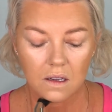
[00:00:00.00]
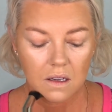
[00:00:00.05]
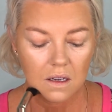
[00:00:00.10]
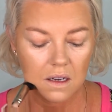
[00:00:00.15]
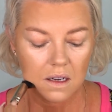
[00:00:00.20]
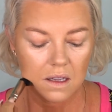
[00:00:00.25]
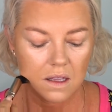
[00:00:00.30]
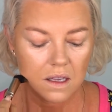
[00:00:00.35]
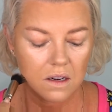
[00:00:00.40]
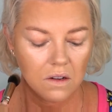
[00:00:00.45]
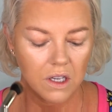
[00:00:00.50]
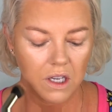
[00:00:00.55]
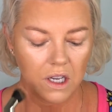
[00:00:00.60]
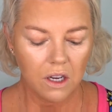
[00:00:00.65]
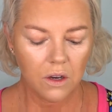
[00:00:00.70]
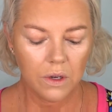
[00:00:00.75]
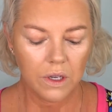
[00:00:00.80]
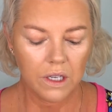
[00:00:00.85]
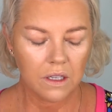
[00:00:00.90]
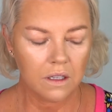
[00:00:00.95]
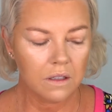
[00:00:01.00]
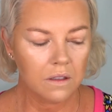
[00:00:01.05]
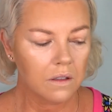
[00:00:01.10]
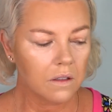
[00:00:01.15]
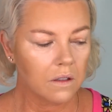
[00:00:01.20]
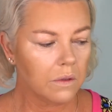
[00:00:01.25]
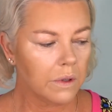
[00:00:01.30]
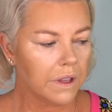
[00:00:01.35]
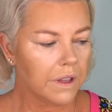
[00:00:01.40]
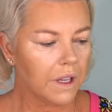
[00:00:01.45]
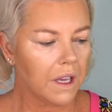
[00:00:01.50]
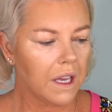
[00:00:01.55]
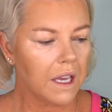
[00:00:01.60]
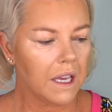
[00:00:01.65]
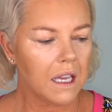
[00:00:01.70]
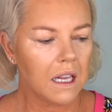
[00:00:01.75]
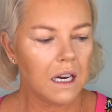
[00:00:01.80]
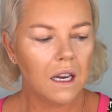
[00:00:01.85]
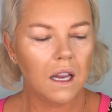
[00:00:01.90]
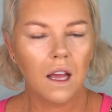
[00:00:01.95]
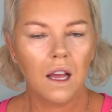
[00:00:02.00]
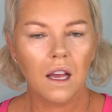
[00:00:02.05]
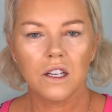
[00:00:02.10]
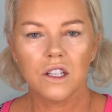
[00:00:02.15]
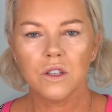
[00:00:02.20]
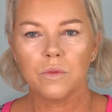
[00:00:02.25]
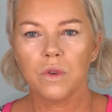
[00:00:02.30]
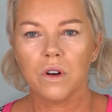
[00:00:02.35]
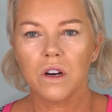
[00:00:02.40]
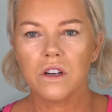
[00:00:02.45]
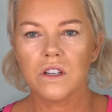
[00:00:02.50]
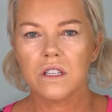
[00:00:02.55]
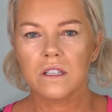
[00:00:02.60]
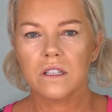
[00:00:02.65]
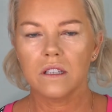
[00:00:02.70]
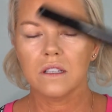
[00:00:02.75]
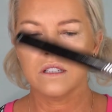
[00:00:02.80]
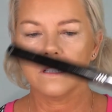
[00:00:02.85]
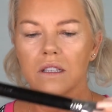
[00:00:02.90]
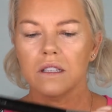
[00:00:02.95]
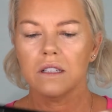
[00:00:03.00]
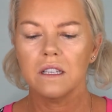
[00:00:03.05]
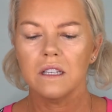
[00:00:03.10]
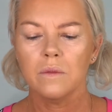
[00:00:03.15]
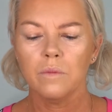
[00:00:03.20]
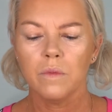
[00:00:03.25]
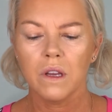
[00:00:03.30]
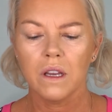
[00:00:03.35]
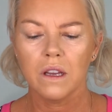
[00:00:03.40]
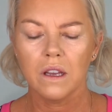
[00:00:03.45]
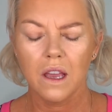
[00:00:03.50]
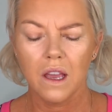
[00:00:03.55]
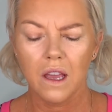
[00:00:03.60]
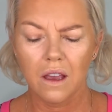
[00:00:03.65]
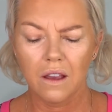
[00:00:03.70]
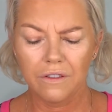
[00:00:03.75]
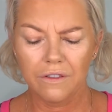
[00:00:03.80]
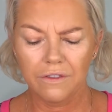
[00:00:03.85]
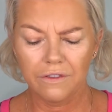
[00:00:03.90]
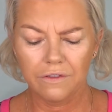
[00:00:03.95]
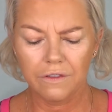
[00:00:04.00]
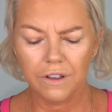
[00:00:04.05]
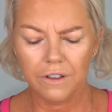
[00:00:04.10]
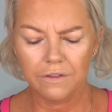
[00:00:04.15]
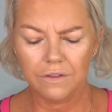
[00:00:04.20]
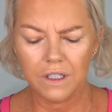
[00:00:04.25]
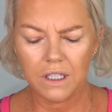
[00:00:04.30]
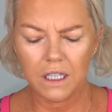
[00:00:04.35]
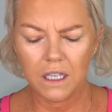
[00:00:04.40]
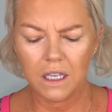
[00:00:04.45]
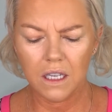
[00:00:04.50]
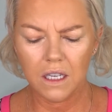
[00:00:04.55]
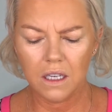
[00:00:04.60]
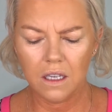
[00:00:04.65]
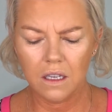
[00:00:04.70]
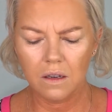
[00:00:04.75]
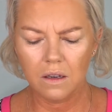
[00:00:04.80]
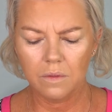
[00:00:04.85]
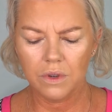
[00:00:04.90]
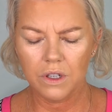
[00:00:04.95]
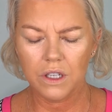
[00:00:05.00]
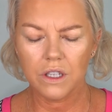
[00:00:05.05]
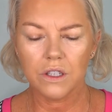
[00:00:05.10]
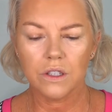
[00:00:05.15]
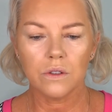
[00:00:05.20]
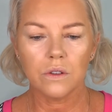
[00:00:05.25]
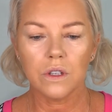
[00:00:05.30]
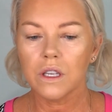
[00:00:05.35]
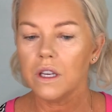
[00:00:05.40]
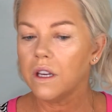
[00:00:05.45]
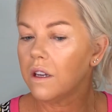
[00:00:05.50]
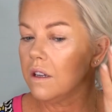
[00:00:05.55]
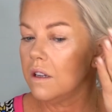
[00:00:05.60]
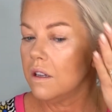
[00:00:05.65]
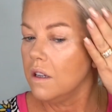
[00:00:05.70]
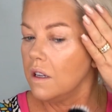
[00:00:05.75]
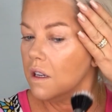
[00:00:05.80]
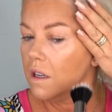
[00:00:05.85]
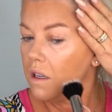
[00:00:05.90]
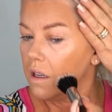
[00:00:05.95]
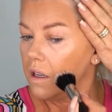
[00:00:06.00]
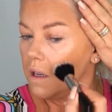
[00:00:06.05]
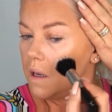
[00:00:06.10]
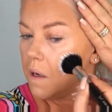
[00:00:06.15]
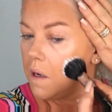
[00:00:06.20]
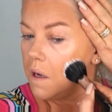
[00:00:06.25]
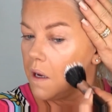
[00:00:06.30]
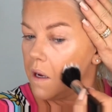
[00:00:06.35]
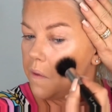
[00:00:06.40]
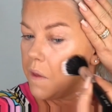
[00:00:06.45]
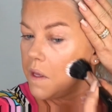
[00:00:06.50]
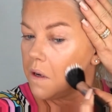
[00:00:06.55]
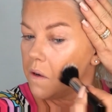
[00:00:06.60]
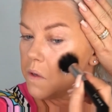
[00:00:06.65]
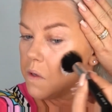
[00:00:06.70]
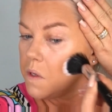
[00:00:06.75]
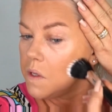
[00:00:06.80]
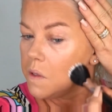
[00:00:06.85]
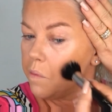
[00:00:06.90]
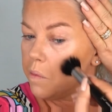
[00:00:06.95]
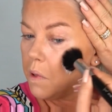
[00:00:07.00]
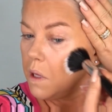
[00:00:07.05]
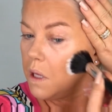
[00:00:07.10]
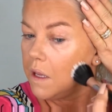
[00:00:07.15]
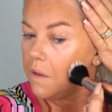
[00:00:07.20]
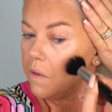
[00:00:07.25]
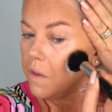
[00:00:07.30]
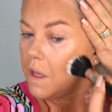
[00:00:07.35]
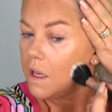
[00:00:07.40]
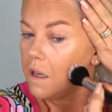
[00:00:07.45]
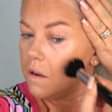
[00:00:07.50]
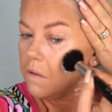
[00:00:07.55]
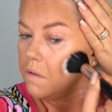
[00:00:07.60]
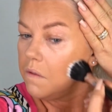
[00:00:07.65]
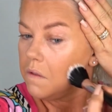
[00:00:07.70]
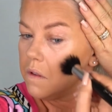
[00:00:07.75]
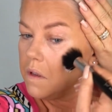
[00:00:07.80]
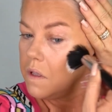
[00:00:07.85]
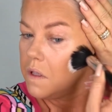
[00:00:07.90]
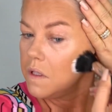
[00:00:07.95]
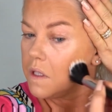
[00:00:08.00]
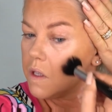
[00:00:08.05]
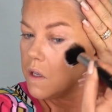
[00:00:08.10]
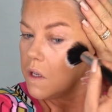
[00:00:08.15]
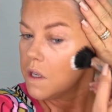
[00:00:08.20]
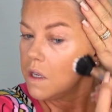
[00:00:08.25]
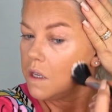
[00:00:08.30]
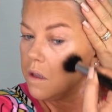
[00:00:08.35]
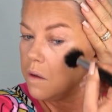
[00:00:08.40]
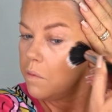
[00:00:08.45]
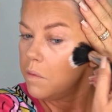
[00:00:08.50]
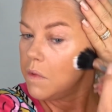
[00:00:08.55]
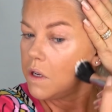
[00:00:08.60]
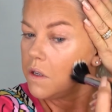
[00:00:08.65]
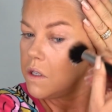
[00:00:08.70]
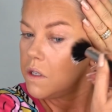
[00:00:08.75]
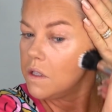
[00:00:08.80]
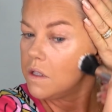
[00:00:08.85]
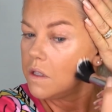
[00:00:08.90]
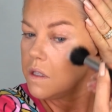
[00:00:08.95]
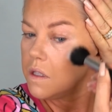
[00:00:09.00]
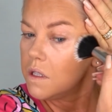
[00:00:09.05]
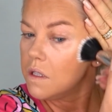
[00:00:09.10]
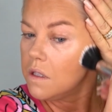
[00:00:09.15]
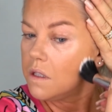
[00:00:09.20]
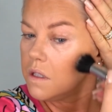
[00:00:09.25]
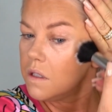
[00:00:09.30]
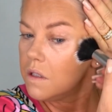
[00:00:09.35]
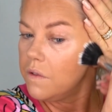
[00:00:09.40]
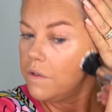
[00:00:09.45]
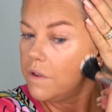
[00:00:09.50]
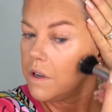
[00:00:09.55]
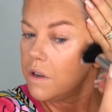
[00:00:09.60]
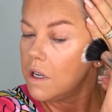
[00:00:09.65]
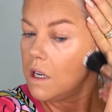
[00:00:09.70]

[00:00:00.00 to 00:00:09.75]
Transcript: And then I'll go in with a larger brush. This is a Sigma F50, I'm pretty sure, yeah. And then I'll just blend that in circular motions, just very